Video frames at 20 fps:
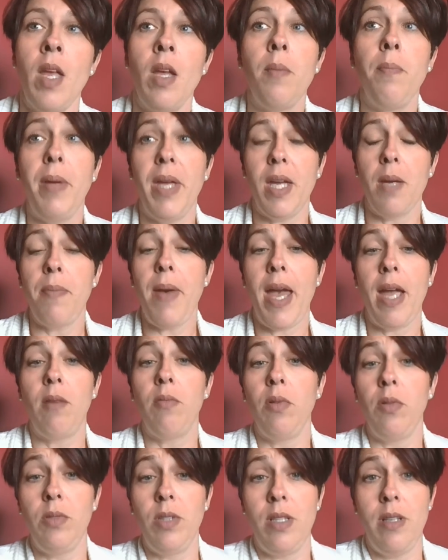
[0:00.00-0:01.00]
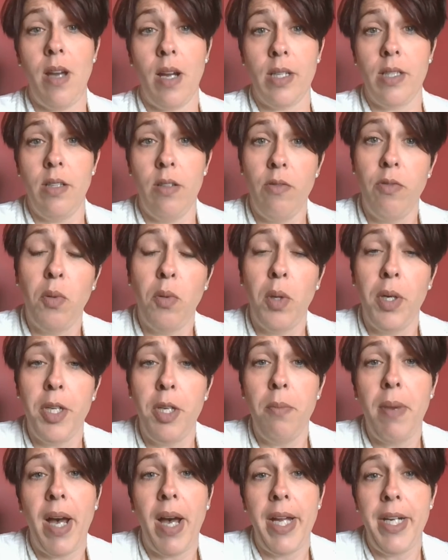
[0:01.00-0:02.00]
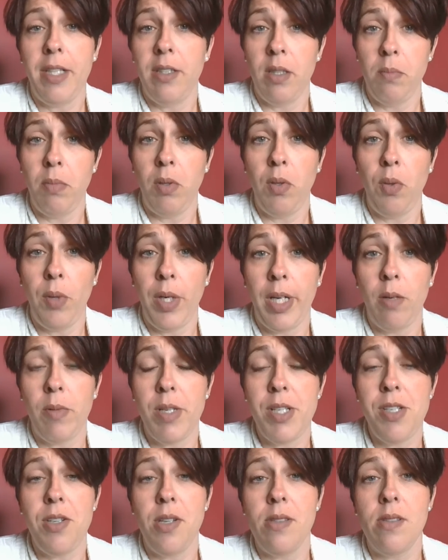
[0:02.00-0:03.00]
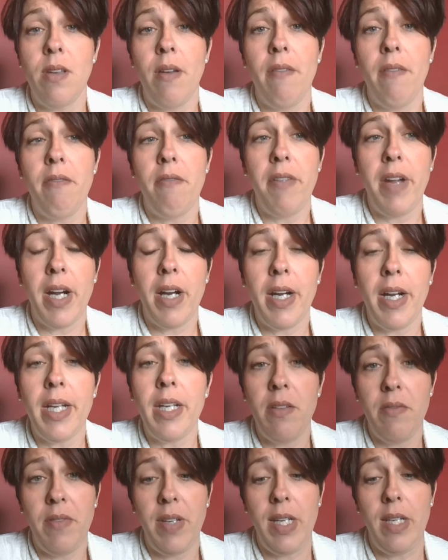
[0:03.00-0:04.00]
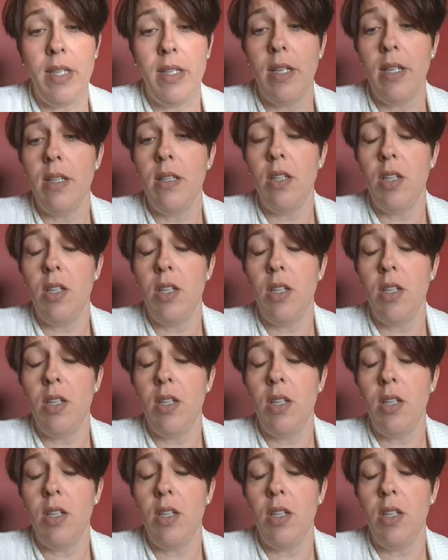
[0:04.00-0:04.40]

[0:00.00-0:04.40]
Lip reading: being payroll deducted for you by your employer, which is very convenient.